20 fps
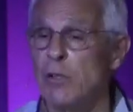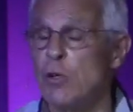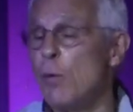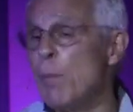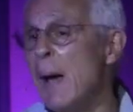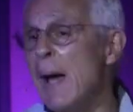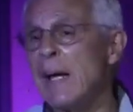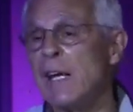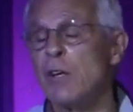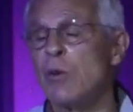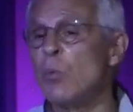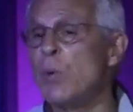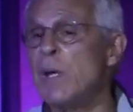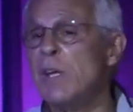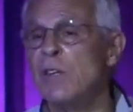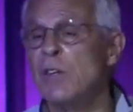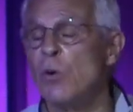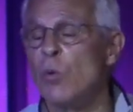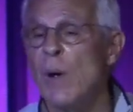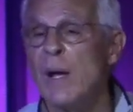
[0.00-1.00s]
Go back and
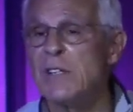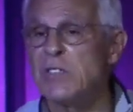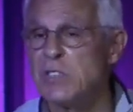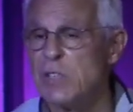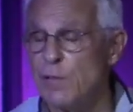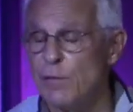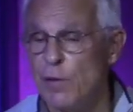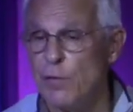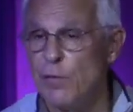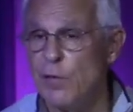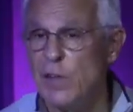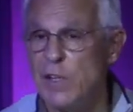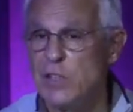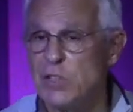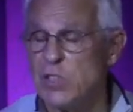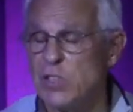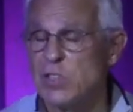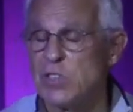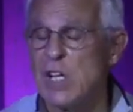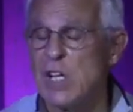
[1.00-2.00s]
read the rest of Ephesians